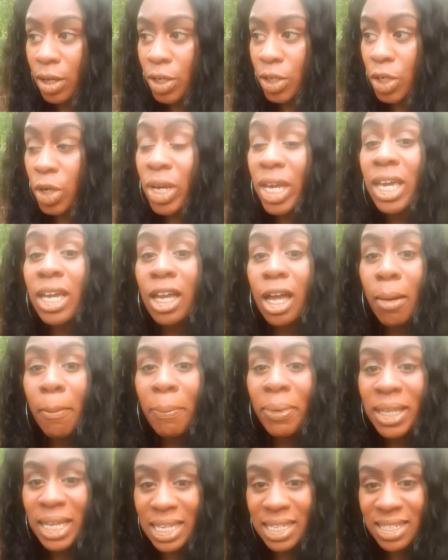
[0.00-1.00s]
You're
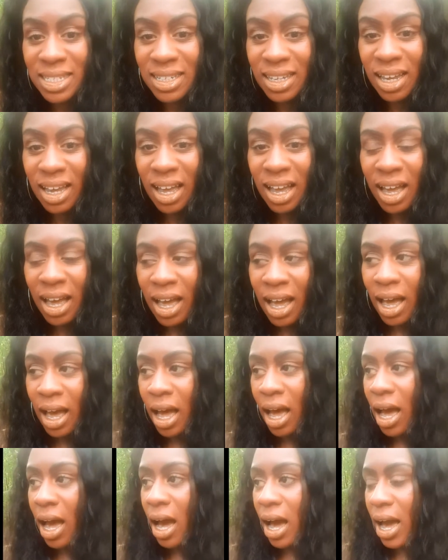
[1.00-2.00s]
incomplete.
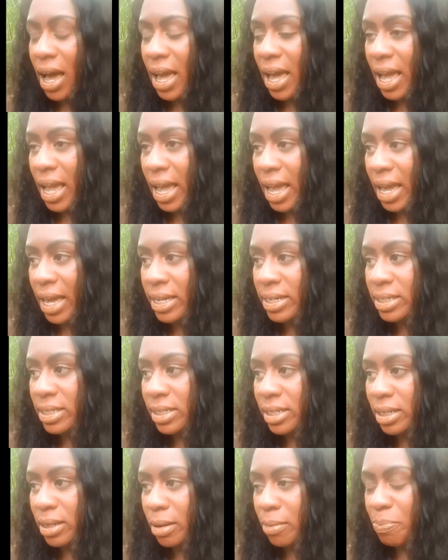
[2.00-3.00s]
And
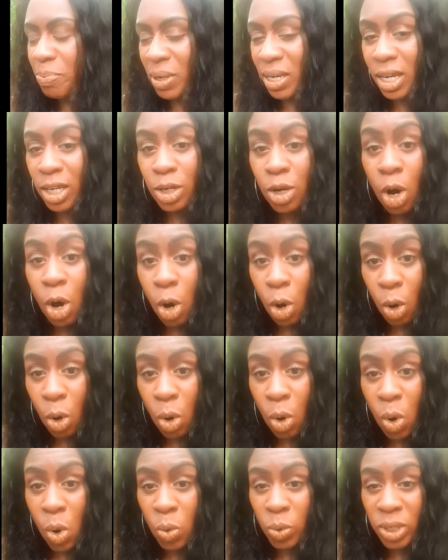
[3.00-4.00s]
being
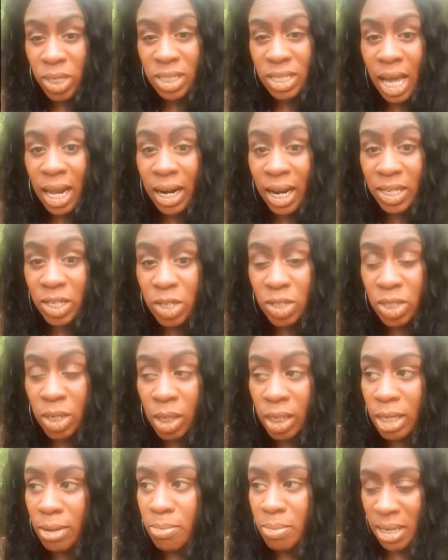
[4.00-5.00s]
whole does not
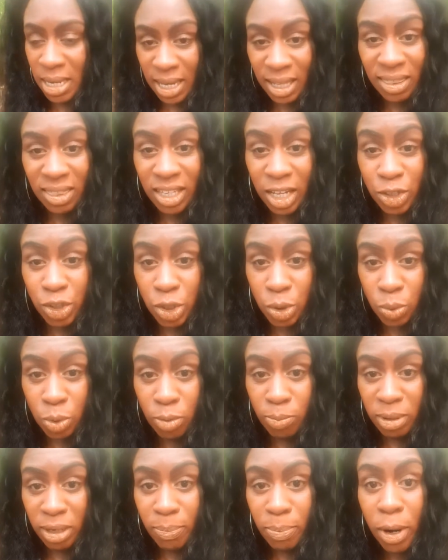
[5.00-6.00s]
necessarily mean that you
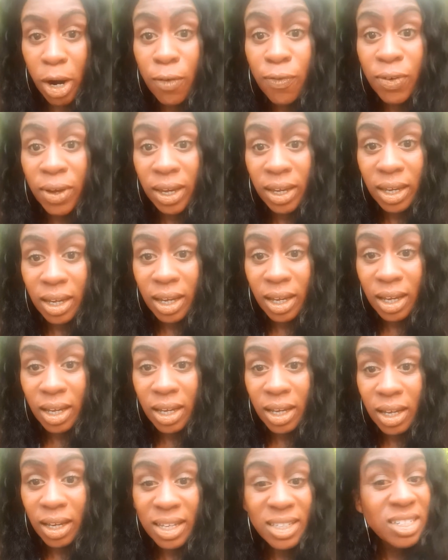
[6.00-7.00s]
will be perfect.
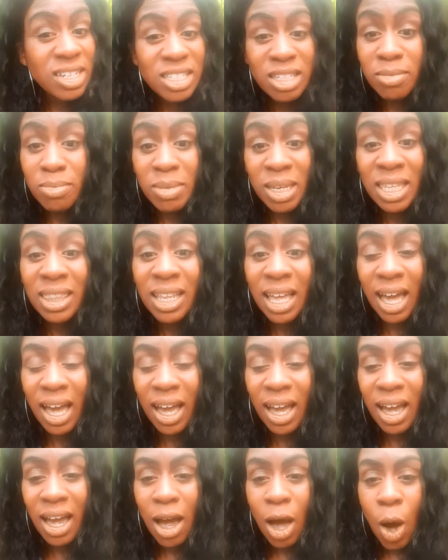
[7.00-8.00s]
It doesn't mean
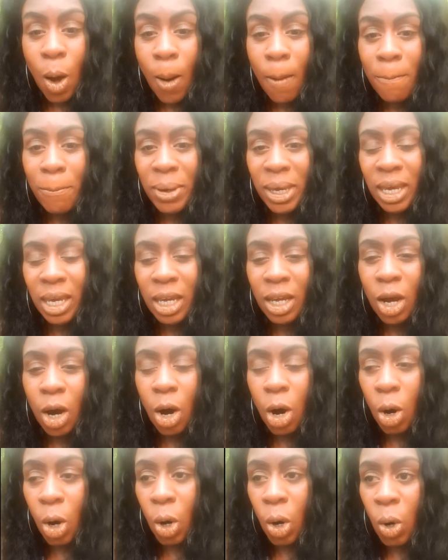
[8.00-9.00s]
that. Being
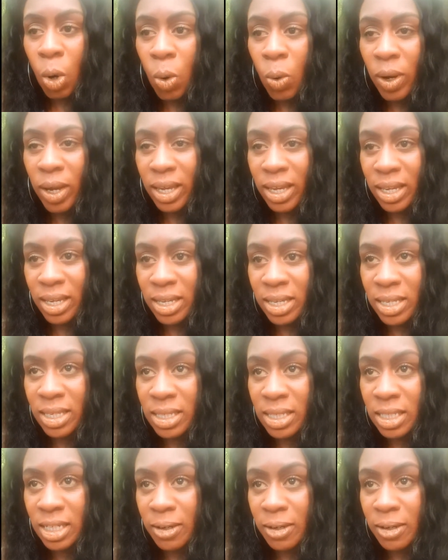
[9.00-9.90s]
whole is